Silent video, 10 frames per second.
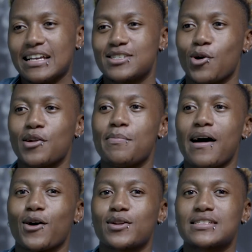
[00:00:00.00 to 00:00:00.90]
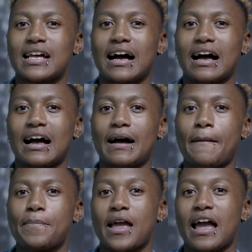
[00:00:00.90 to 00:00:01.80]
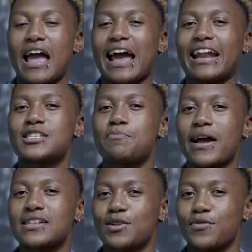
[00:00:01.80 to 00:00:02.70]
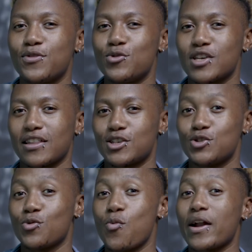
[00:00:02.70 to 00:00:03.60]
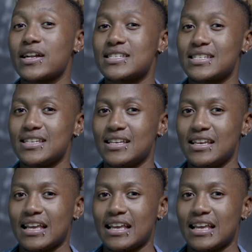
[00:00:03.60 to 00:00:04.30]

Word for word: is all about uh, an expected future that you want to see.